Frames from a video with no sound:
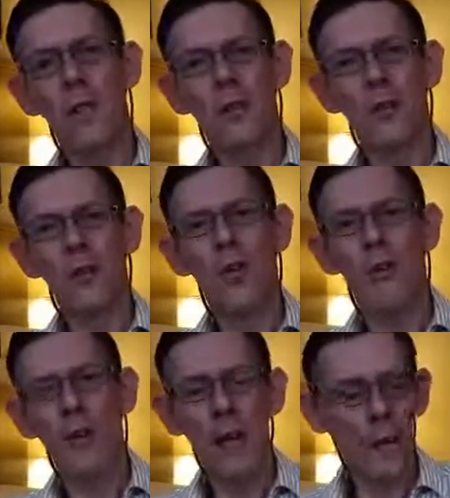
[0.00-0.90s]
for it's got no
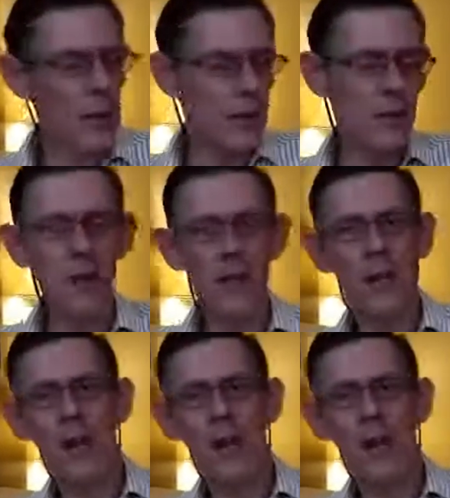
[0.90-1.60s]
value. You can just go and